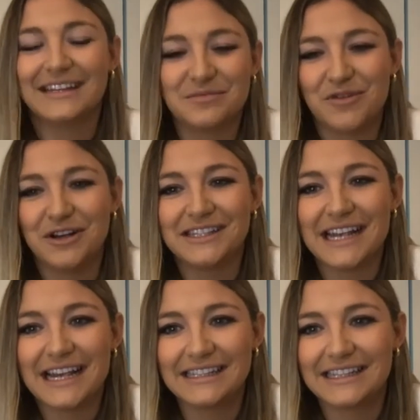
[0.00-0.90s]

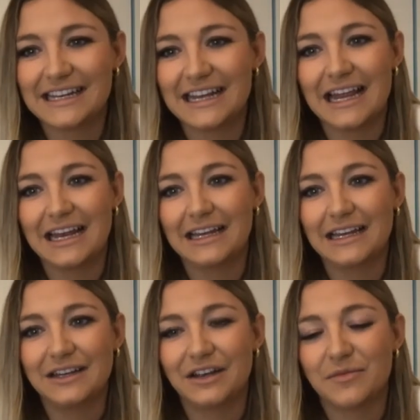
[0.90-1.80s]
process, and then
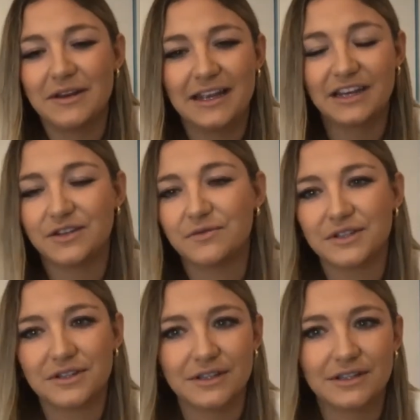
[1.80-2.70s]
the communication
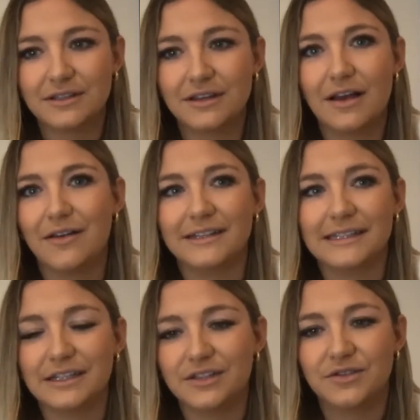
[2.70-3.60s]
was just
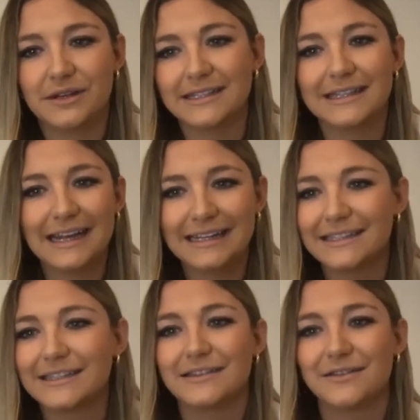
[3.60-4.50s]
obviously
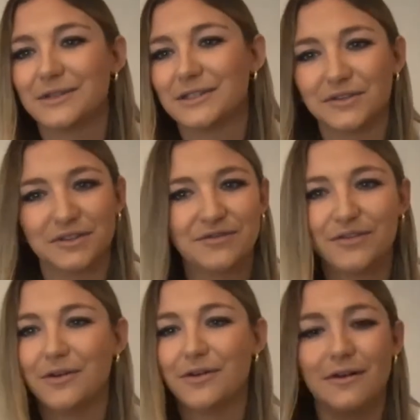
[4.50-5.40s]
stressless,
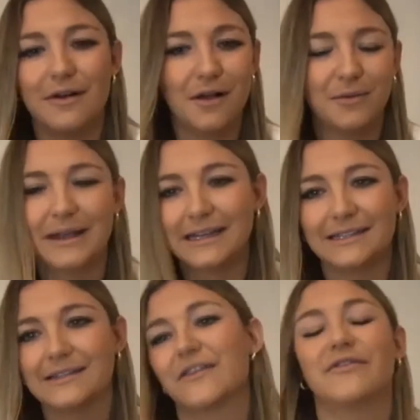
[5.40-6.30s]
resourceful, always
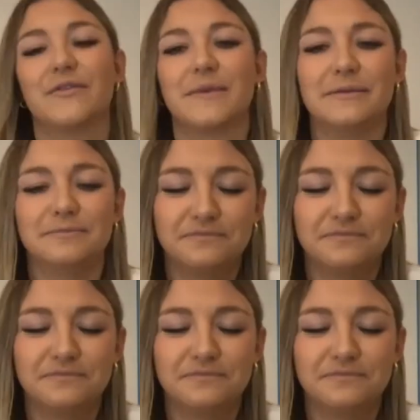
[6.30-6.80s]
there for me.